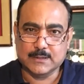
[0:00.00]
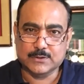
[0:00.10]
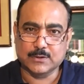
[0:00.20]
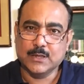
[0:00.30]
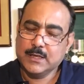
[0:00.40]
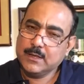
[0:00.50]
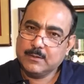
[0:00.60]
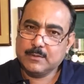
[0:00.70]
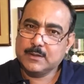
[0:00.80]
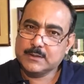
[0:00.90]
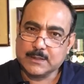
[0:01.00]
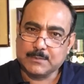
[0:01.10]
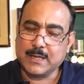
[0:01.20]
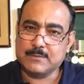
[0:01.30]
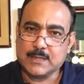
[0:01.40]
So
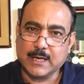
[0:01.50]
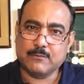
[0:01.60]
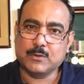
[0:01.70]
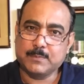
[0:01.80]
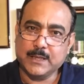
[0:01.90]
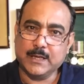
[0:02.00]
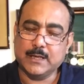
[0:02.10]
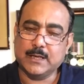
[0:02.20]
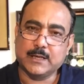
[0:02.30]
sometimes I would be